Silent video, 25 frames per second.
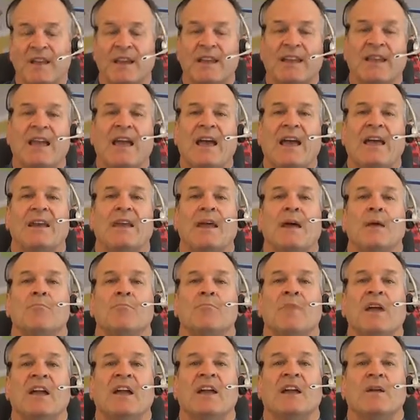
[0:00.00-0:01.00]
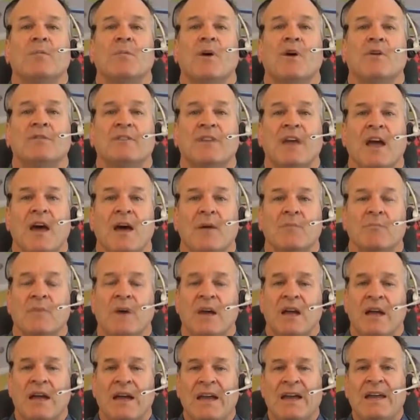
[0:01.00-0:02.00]
Again, make it about
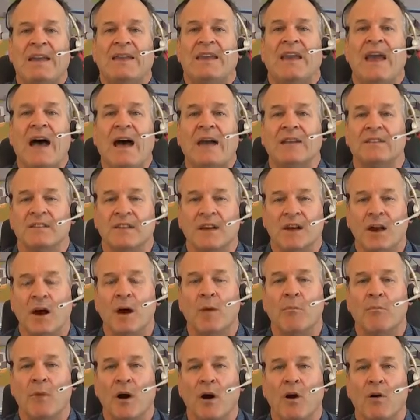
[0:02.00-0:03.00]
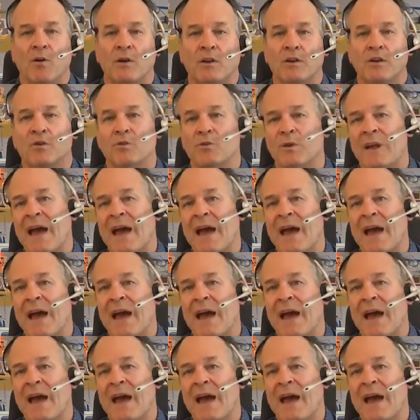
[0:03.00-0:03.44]
them, not about you.